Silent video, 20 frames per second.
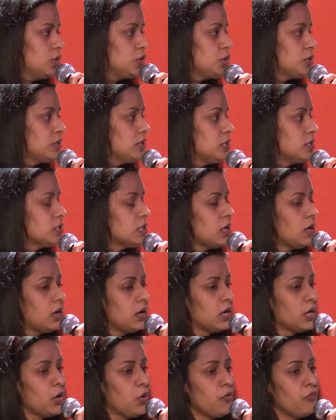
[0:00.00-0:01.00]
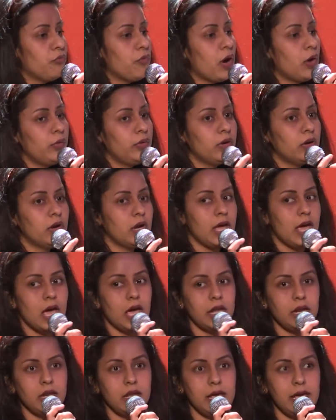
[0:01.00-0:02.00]
She's uh, co-founder
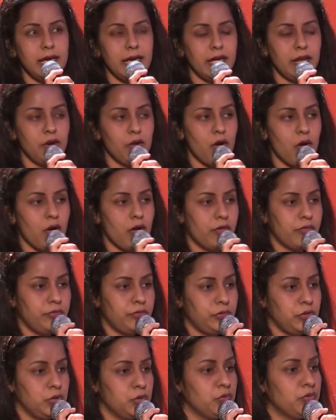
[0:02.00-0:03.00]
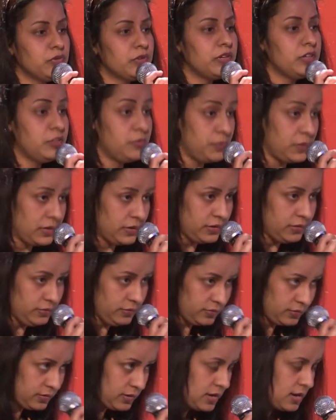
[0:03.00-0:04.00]
and head of user
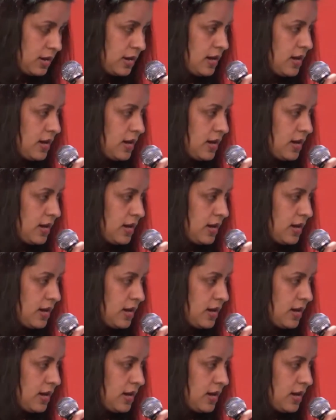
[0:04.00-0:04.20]
experience.